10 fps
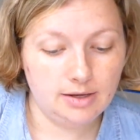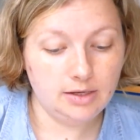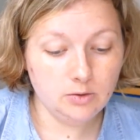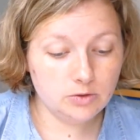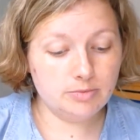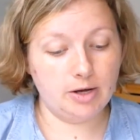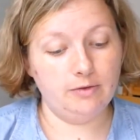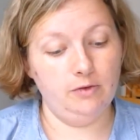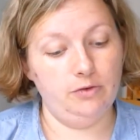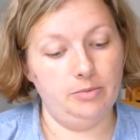Huge amount of
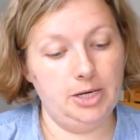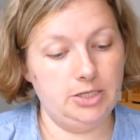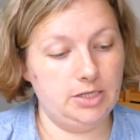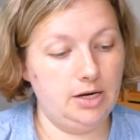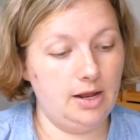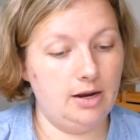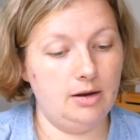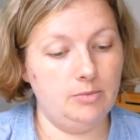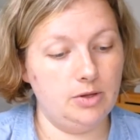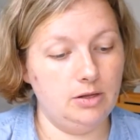information, and
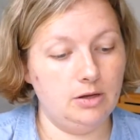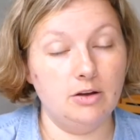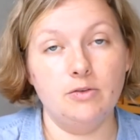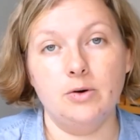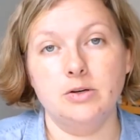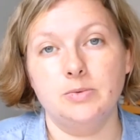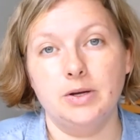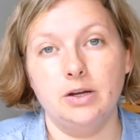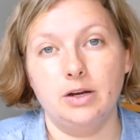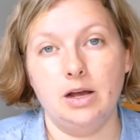I'm really looking forward to
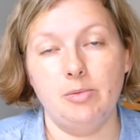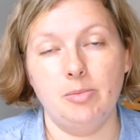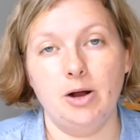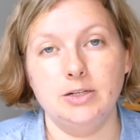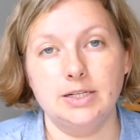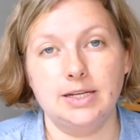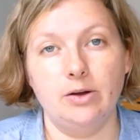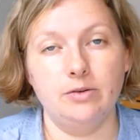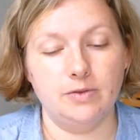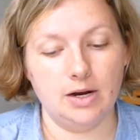working on a couple projects
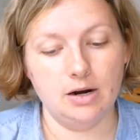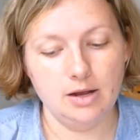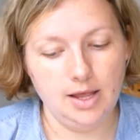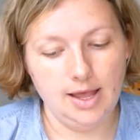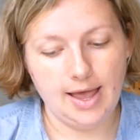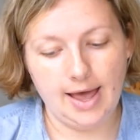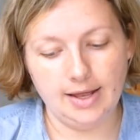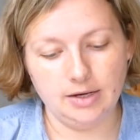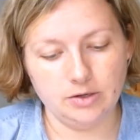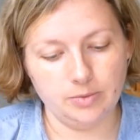out of there.
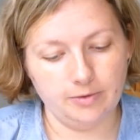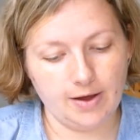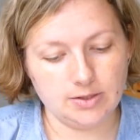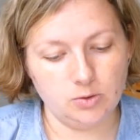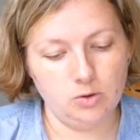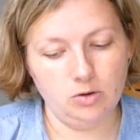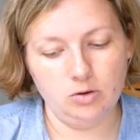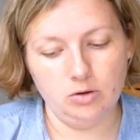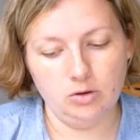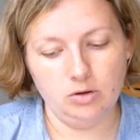And Interweave has a
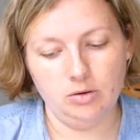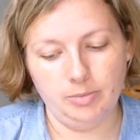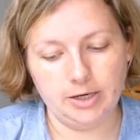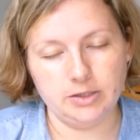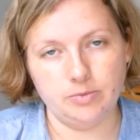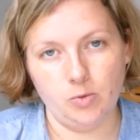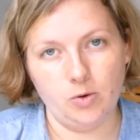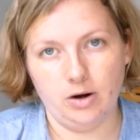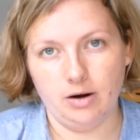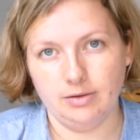whole bunch
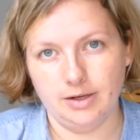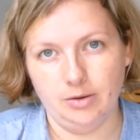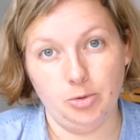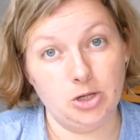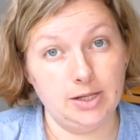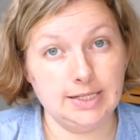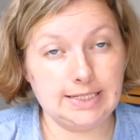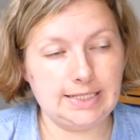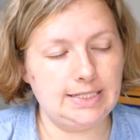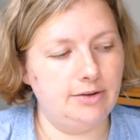more little booklets
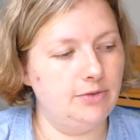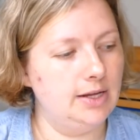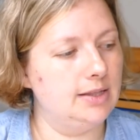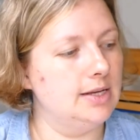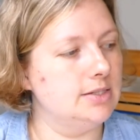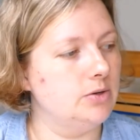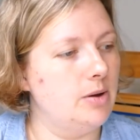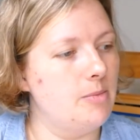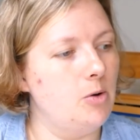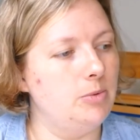and stuff like this, so
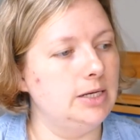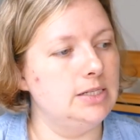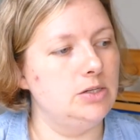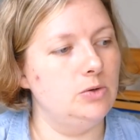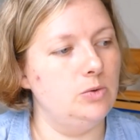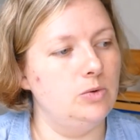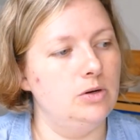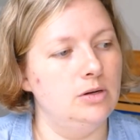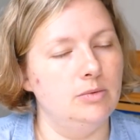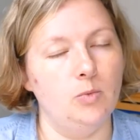I'm hoping to
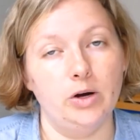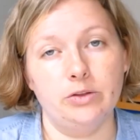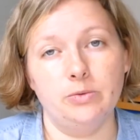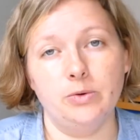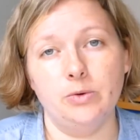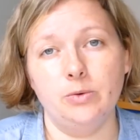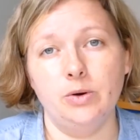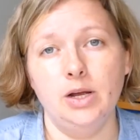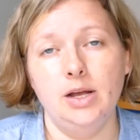work through